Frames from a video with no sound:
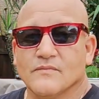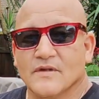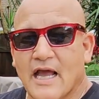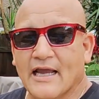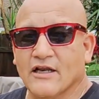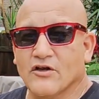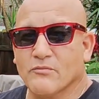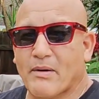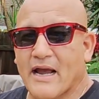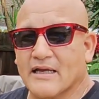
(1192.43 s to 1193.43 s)
I can look
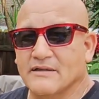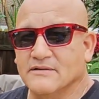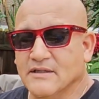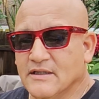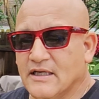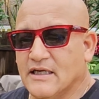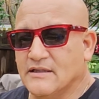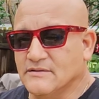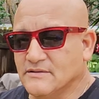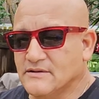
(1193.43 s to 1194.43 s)
back and
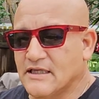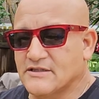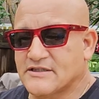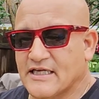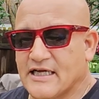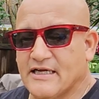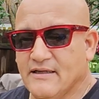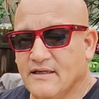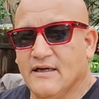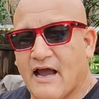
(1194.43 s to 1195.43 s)
say
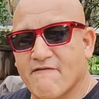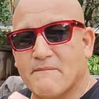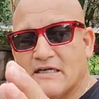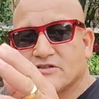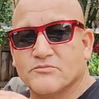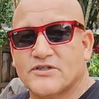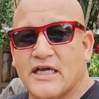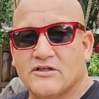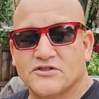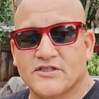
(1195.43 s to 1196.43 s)
I've made some
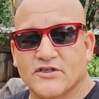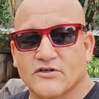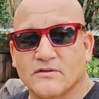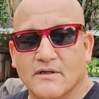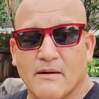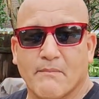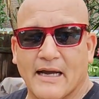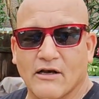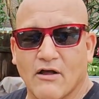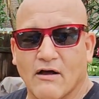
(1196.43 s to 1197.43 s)
changes here in
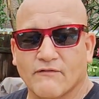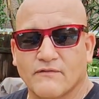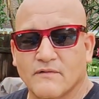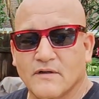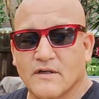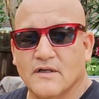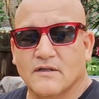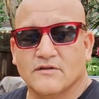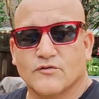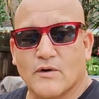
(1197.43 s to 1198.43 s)
my loft
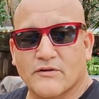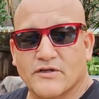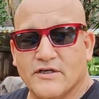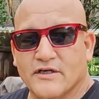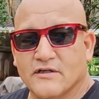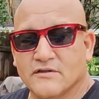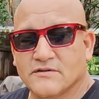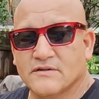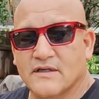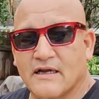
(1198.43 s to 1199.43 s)
throughout the
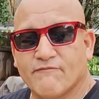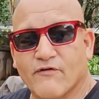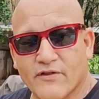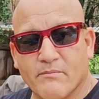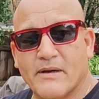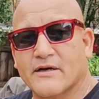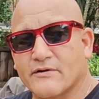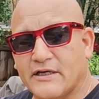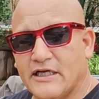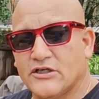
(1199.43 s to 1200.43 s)
years, and for the
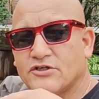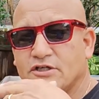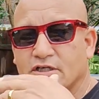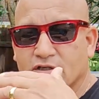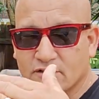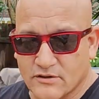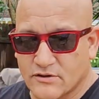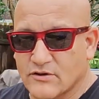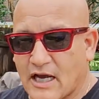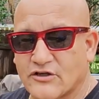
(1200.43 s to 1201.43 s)
better. Each year
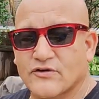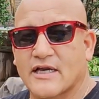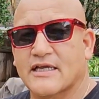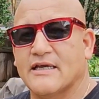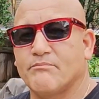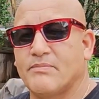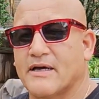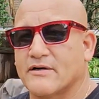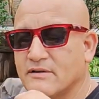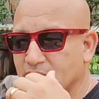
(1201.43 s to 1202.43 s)
I try to get
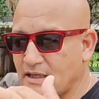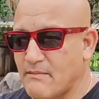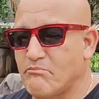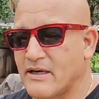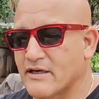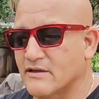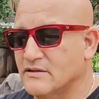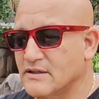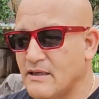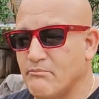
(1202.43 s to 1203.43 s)
better and better
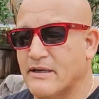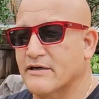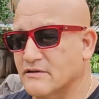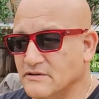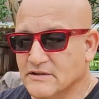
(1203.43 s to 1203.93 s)
and better.